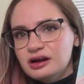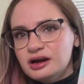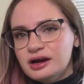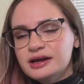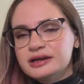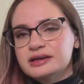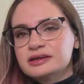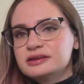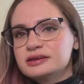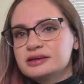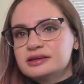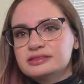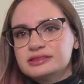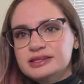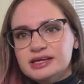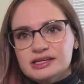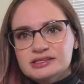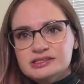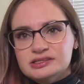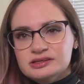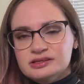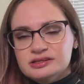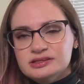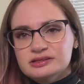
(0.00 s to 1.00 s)
I can get
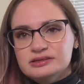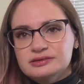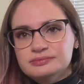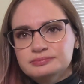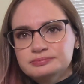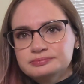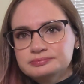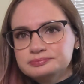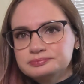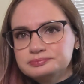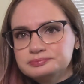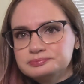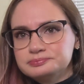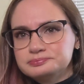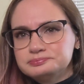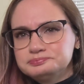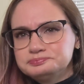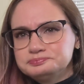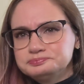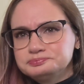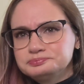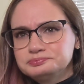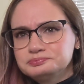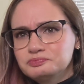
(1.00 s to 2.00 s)
that done
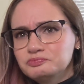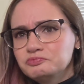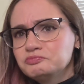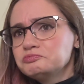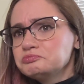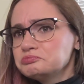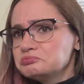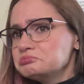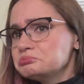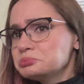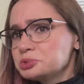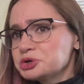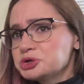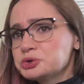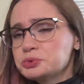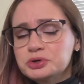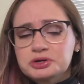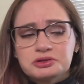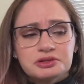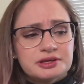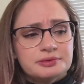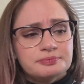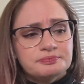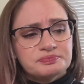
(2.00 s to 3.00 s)
pretty
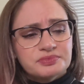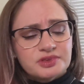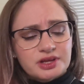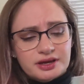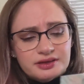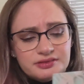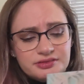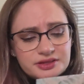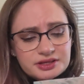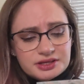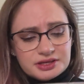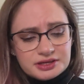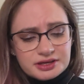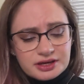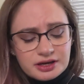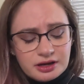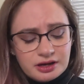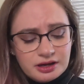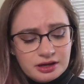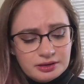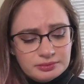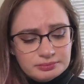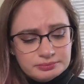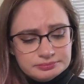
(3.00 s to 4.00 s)
quickly, I think.
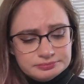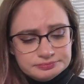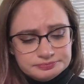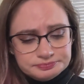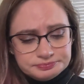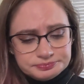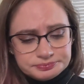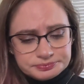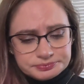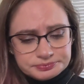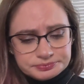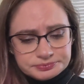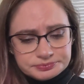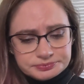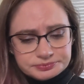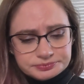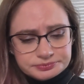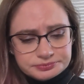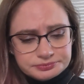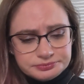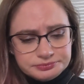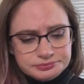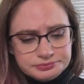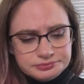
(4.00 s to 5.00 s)

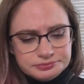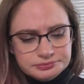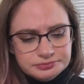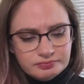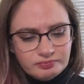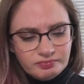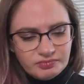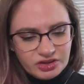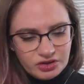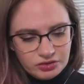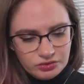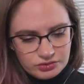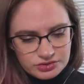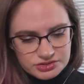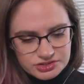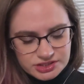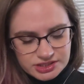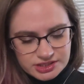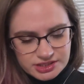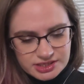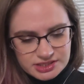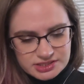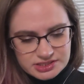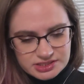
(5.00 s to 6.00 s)
It looks
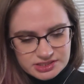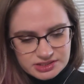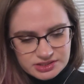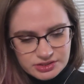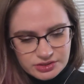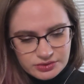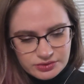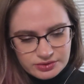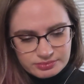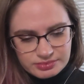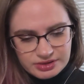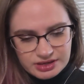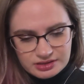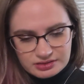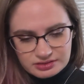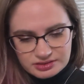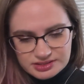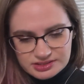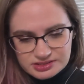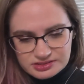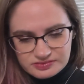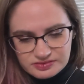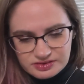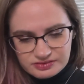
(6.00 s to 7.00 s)
like I did go and make a
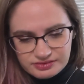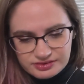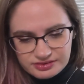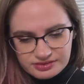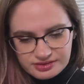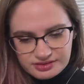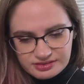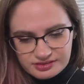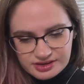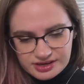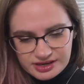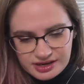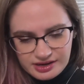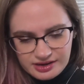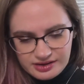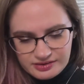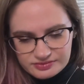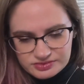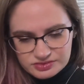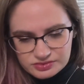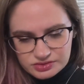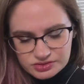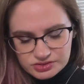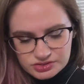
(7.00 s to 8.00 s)
list of everything that I
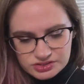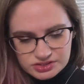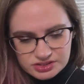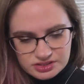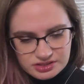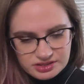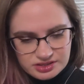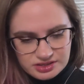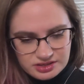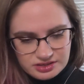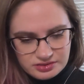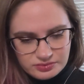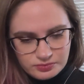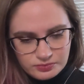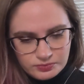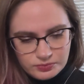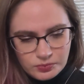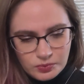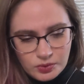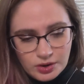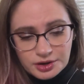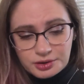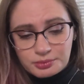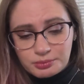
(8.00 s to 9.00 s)
have, so I just need to get
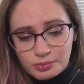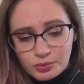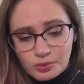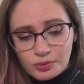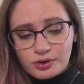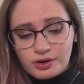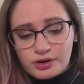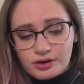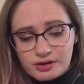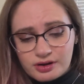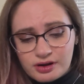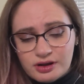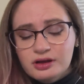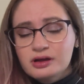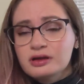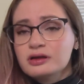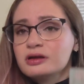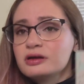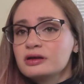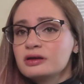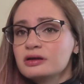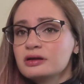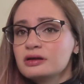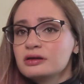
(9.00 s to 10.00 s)
one more
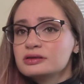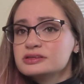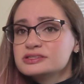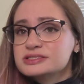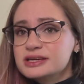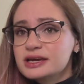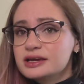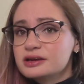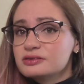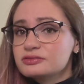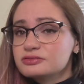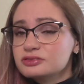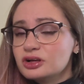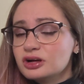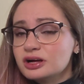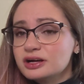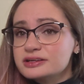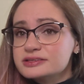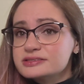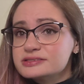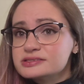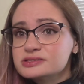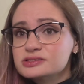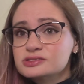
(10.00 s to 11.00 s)
skein of
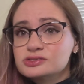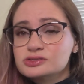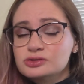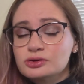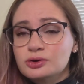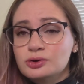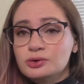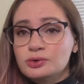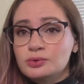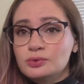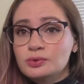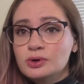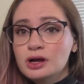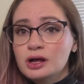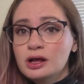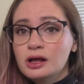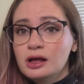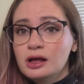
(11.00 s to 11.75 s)
floss, so